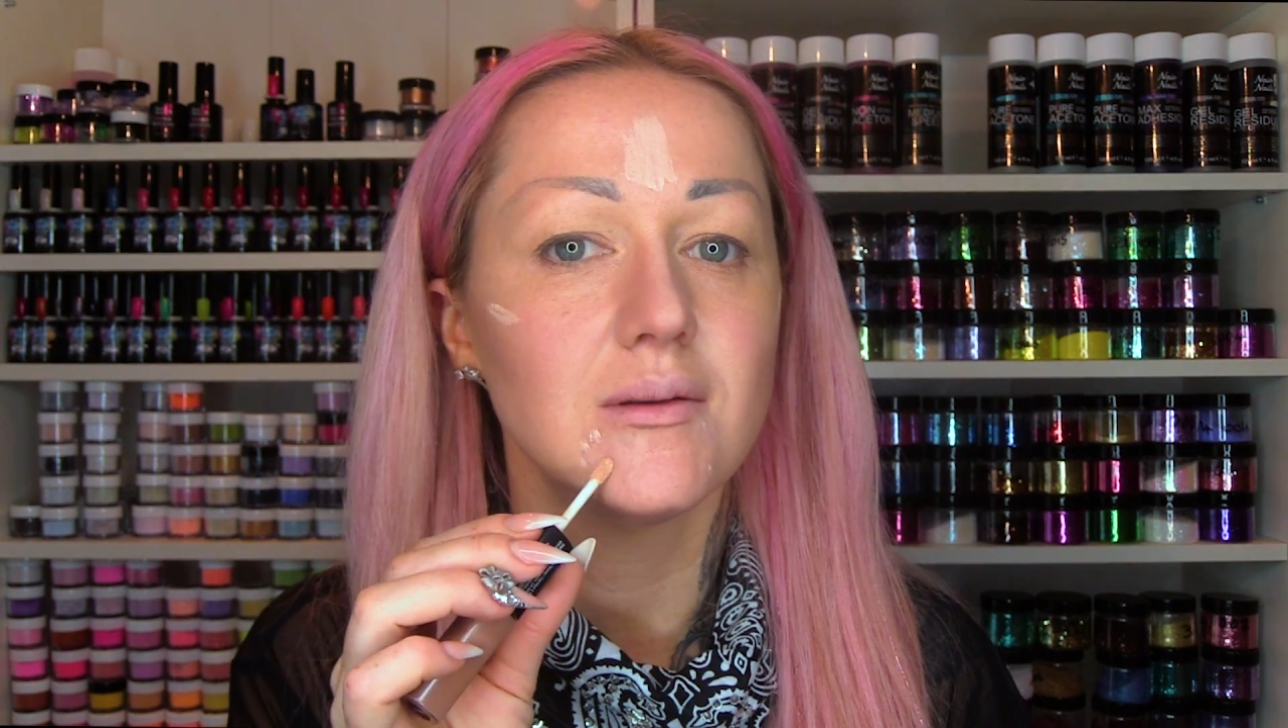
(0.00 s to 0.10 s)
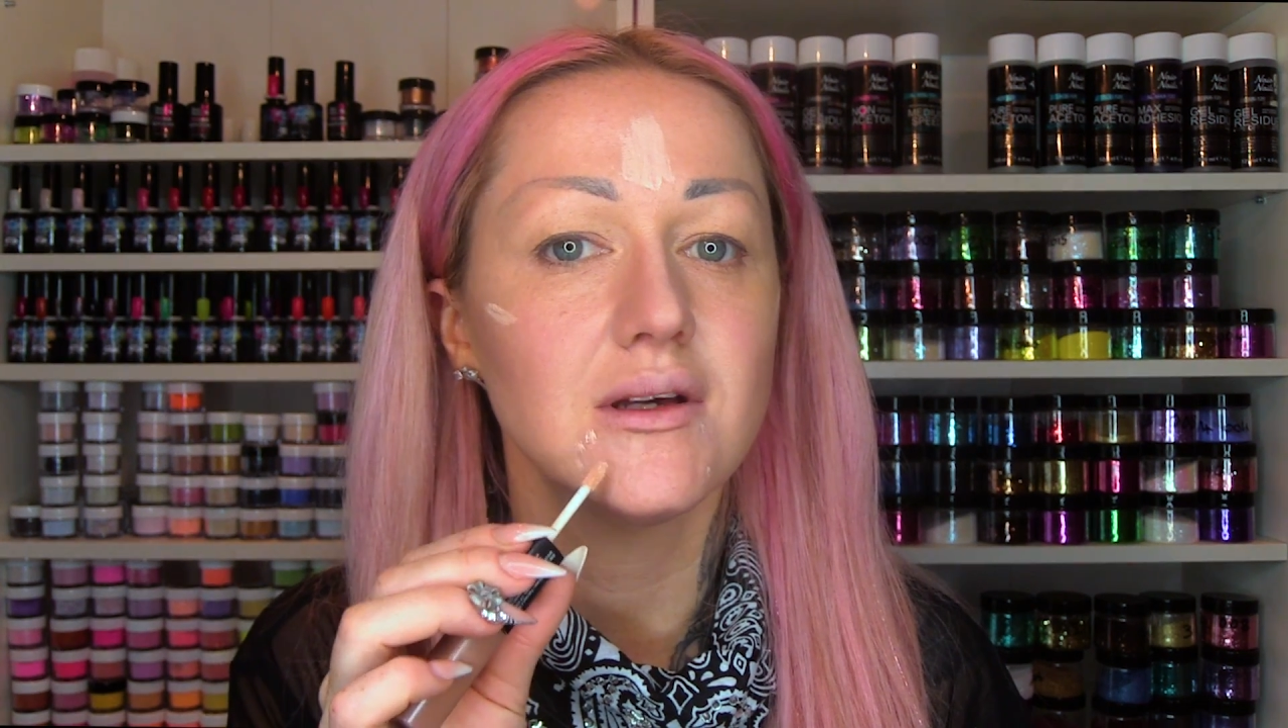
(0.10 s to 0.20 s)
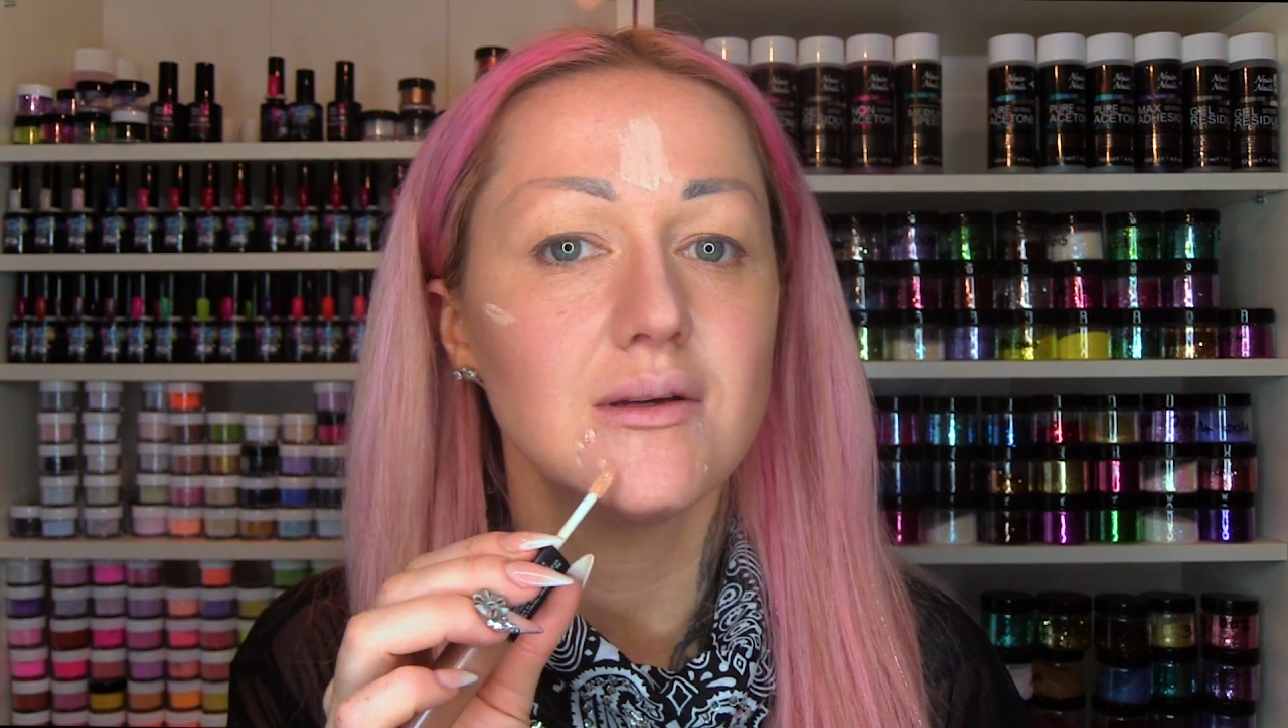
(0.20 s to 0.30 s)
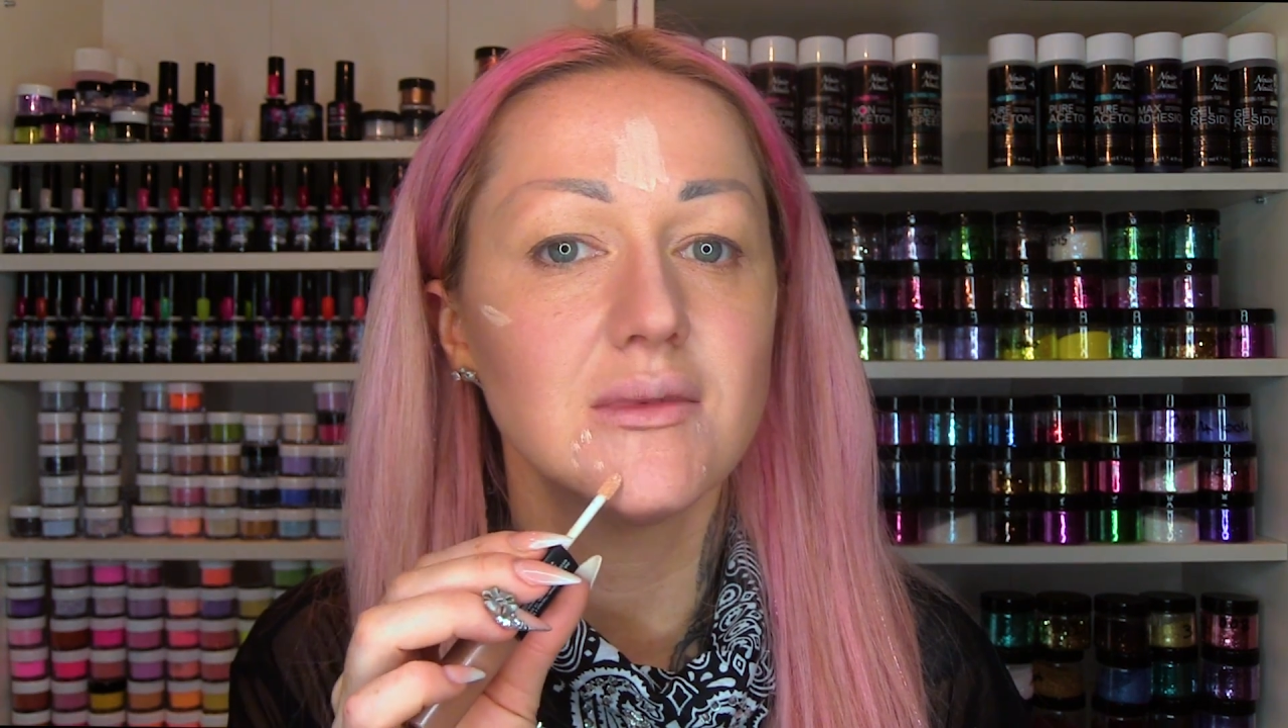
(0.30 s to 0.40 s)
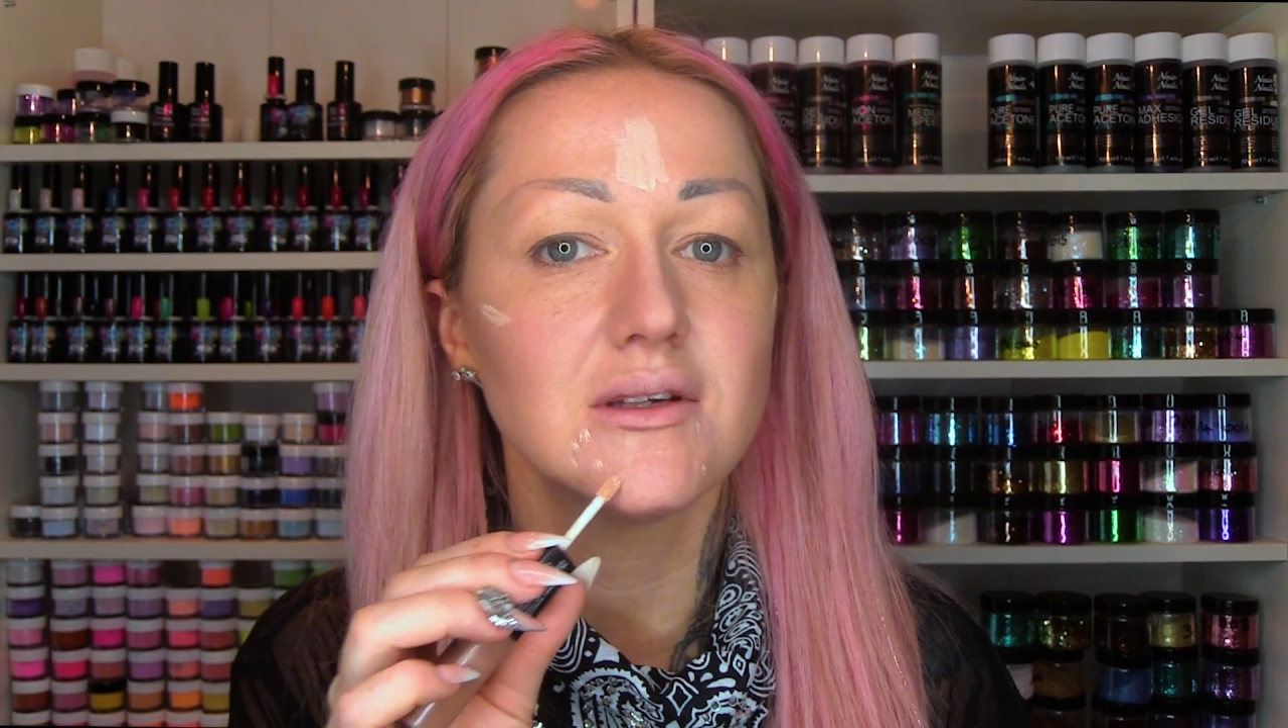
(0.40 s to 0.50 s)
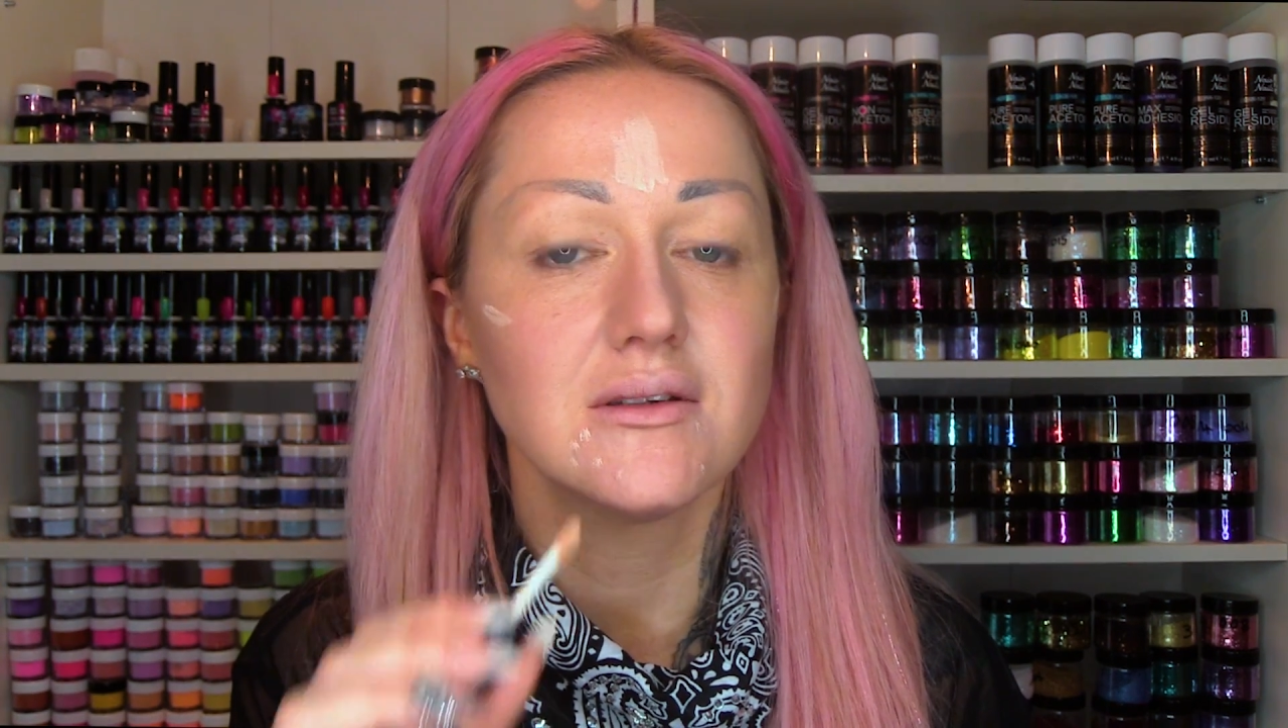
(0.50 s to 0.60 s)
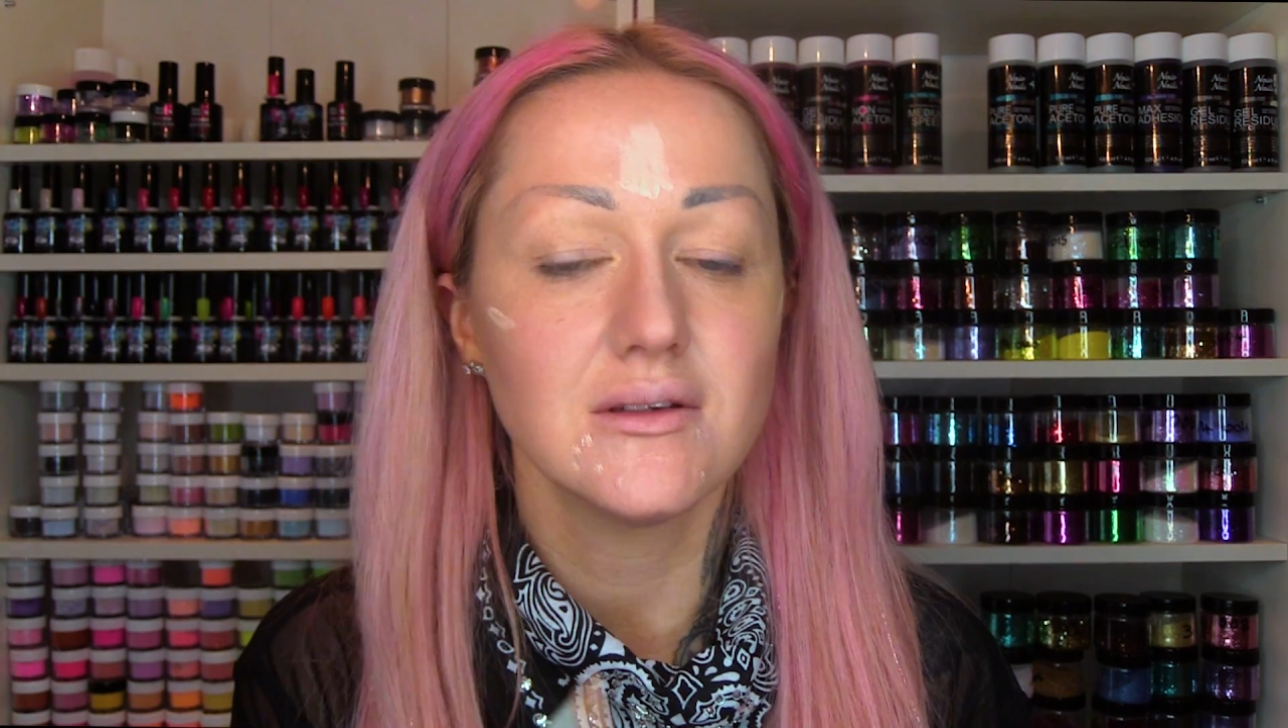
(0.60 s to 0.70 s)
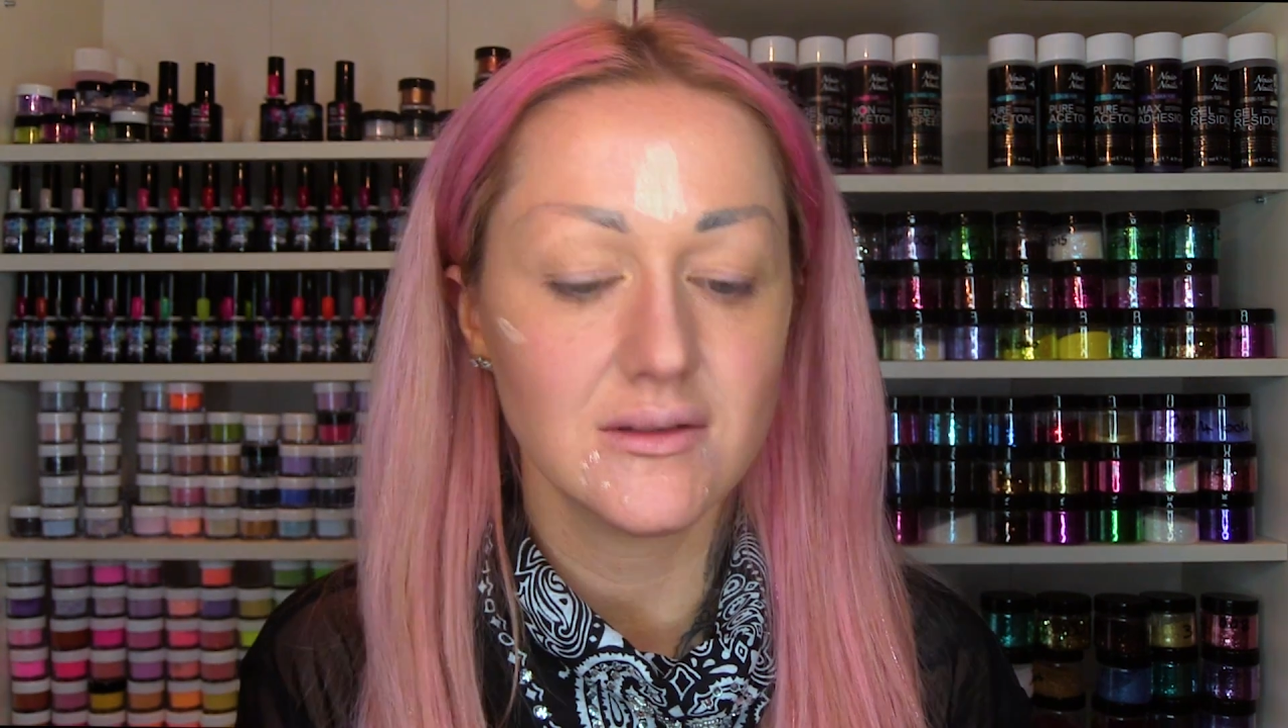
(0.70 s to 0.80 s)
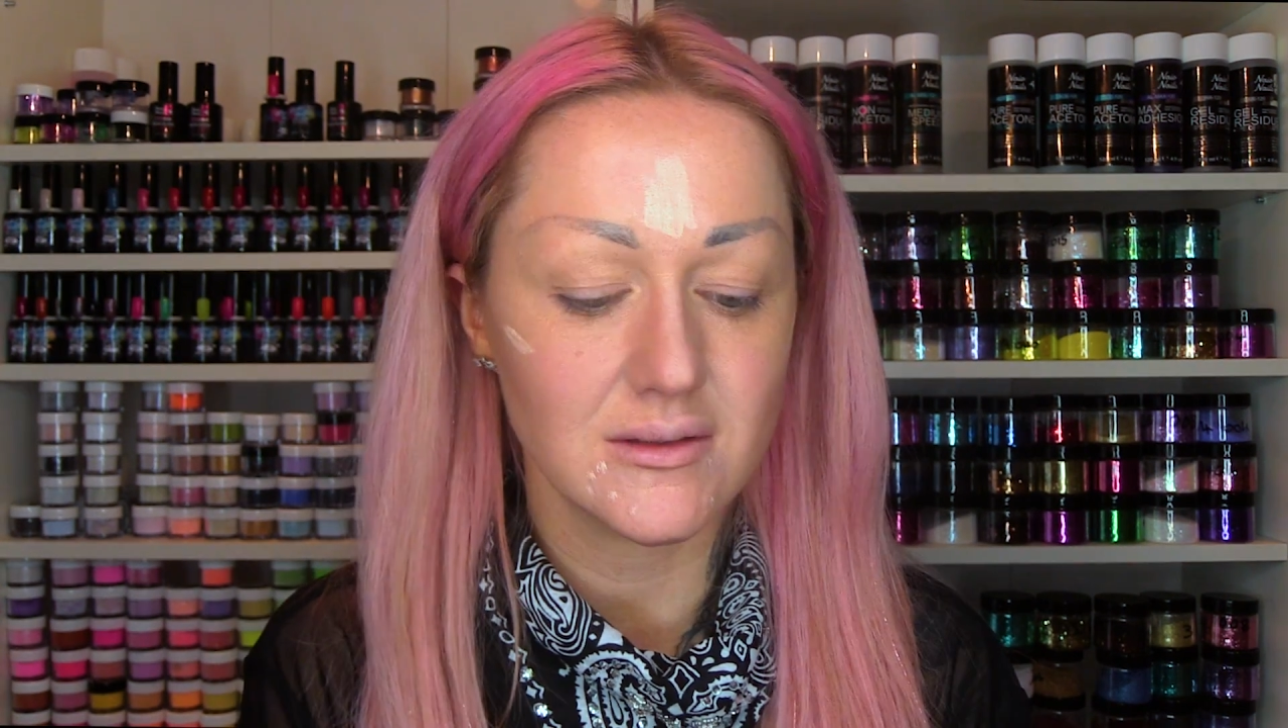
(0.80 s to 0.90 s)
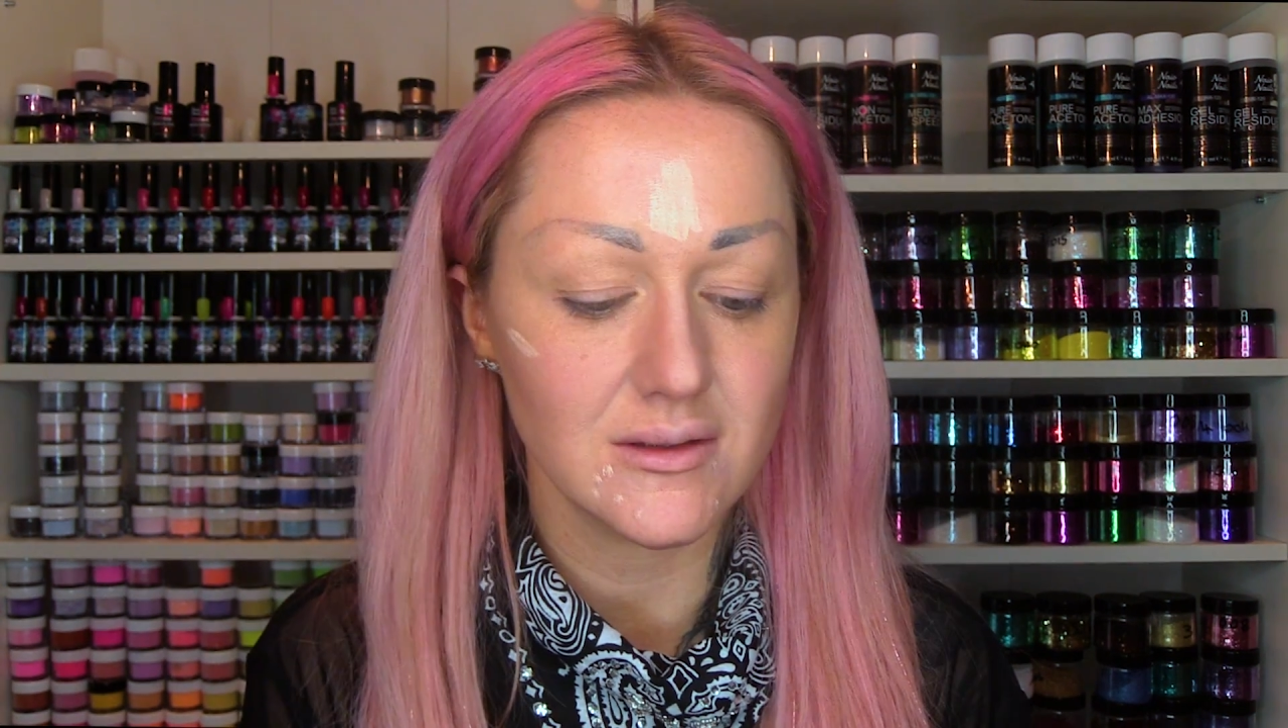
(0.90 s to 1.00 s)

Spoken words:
blemishes